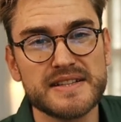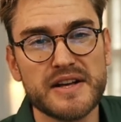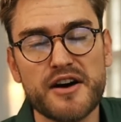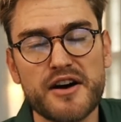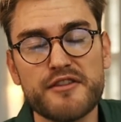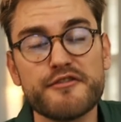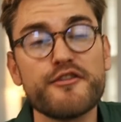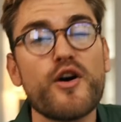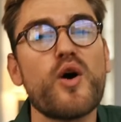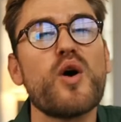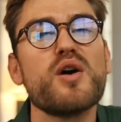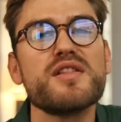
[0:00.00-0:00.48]

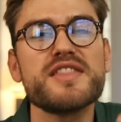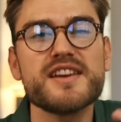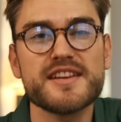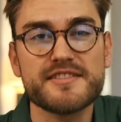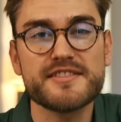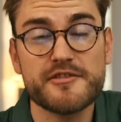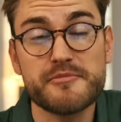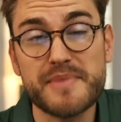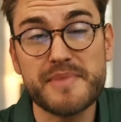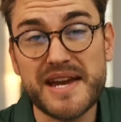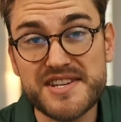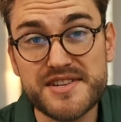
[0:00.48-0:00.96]
of all the
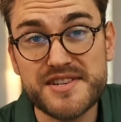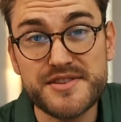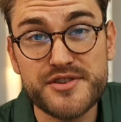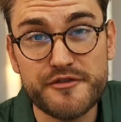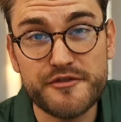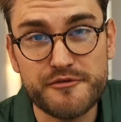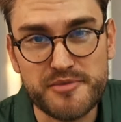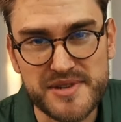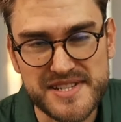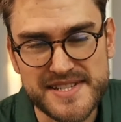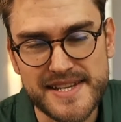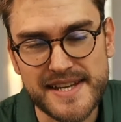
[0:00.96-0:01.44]
information
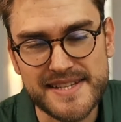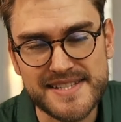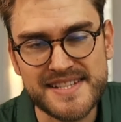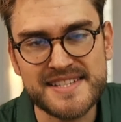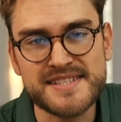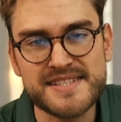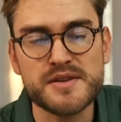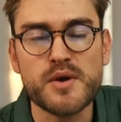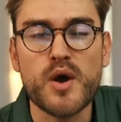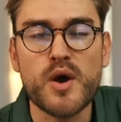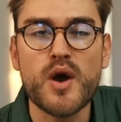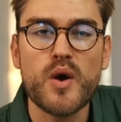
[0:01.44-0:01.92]
you've
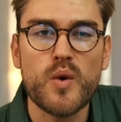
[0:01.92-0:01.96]
presented,